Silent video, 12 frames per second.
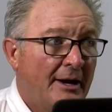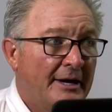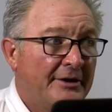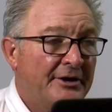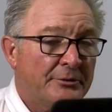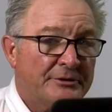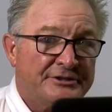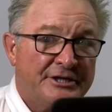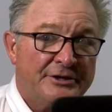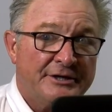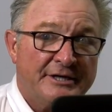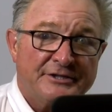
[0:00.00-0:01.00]
in their
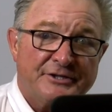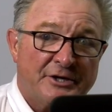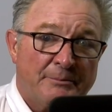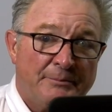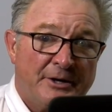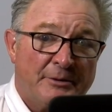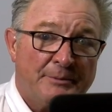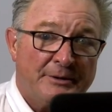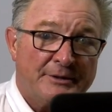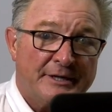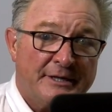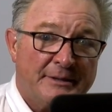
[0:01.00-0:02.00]
resilience, their
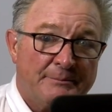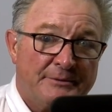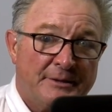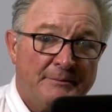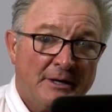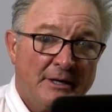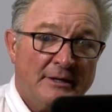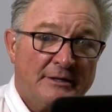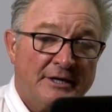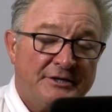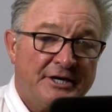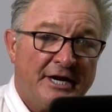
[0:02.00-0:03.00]
ability to
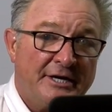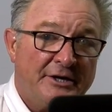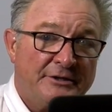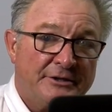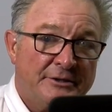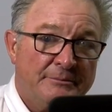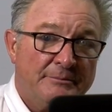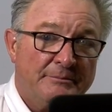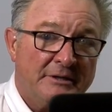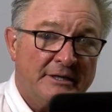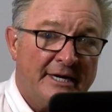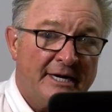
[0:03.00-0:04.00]
continue to
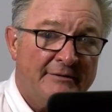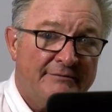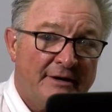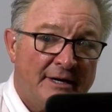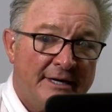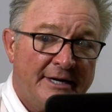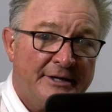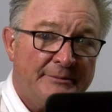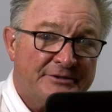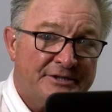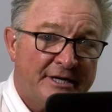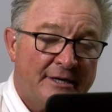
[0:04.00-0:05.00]
believe in
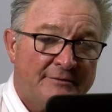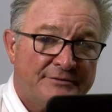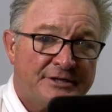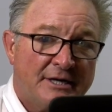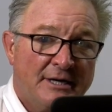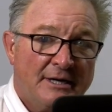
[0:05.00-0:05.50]
themselves.